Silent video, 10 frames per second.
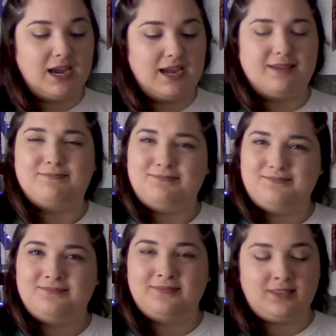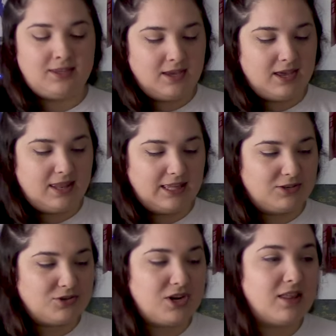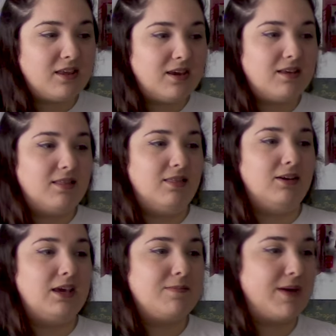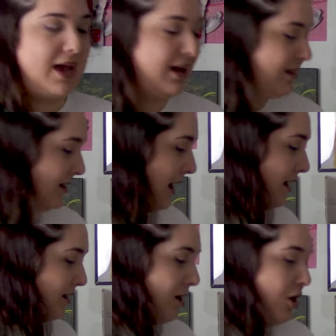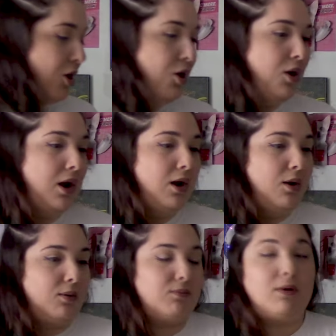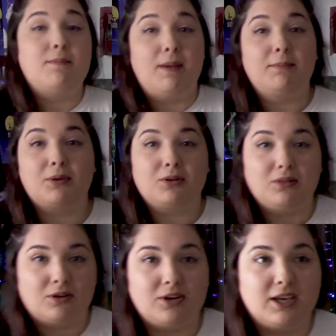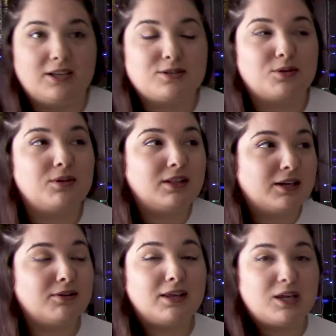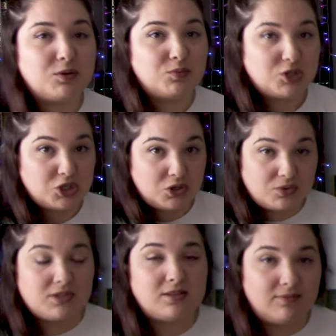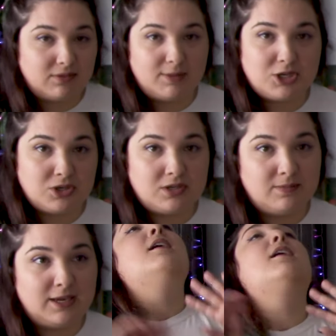I, mm, like there's nothing looking back that I remember learning. So clearly it was useless information to me,